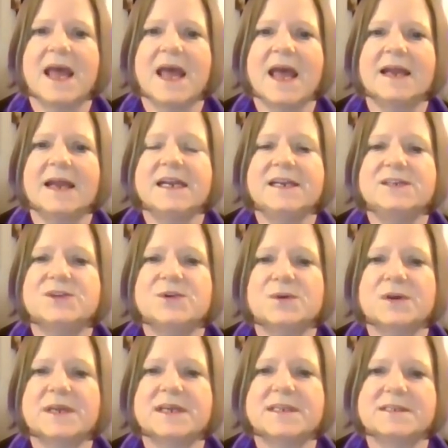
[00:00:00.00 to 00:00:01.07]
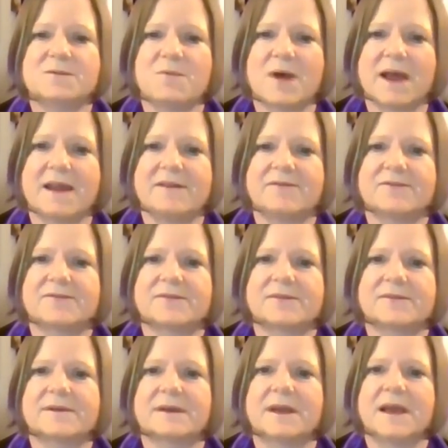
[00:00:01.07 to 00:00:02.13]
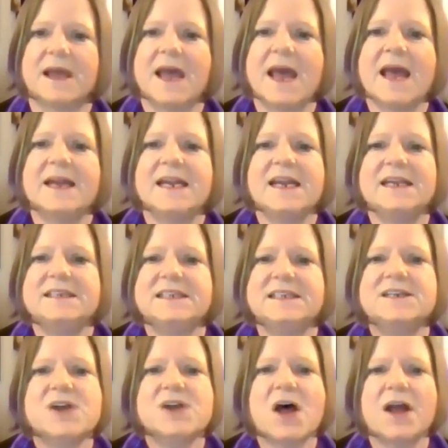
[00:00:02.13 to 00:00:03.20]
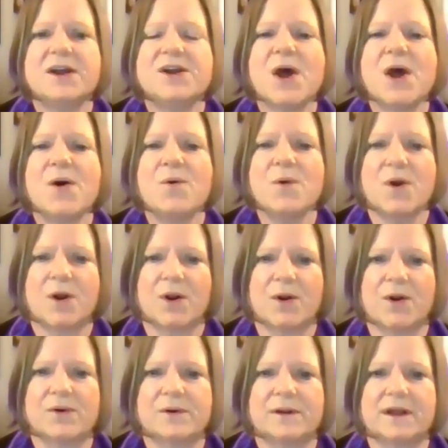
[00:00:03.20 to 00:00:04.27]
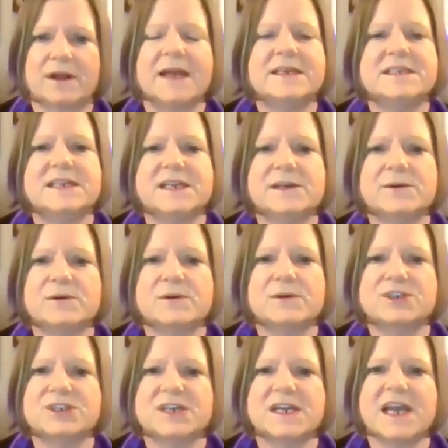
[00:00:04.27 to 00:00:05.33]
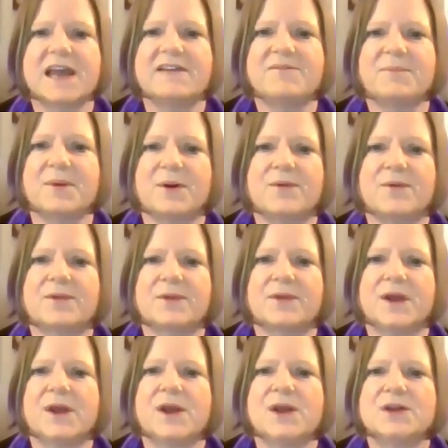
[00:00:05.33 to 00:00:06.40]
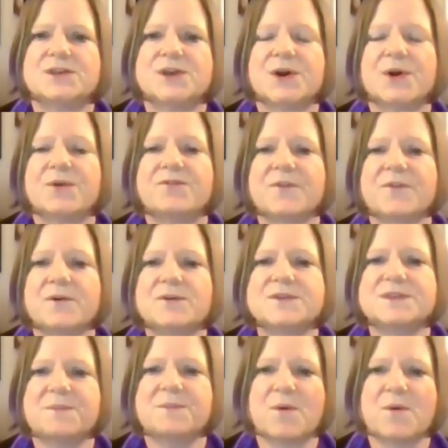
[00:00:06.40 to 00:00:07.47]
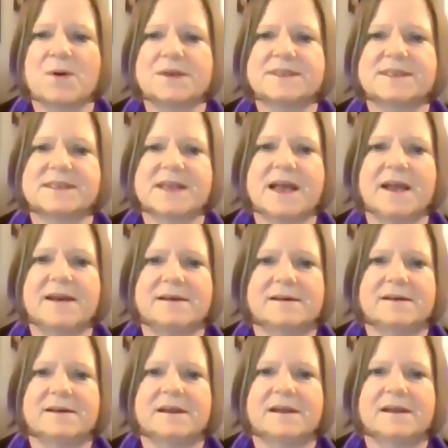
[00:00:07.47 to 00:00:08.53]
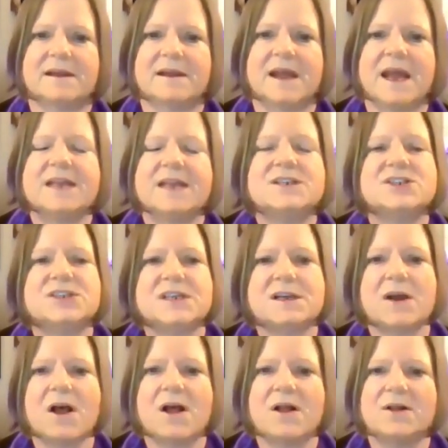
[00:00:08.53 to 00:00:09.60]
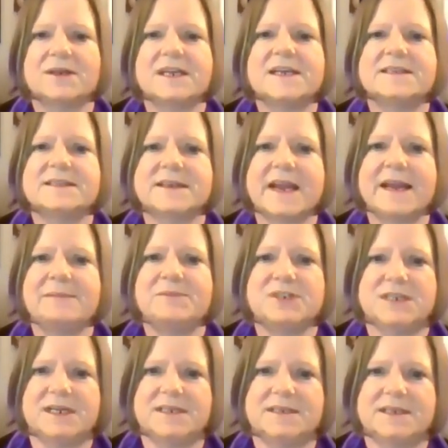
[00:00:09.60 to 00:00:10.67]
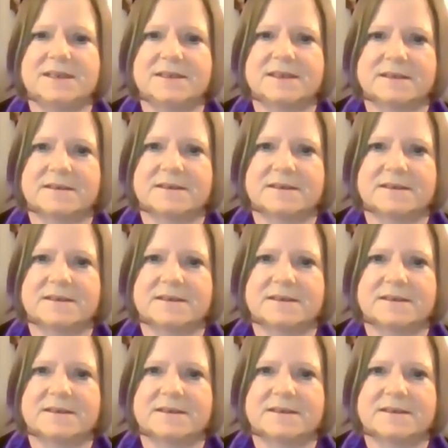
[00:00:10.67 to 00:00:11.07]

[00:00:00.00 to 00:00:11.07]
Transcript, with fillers: and he took his wife, and he did not know her until she gave birth to her firstborn son, and she called his name Jesus.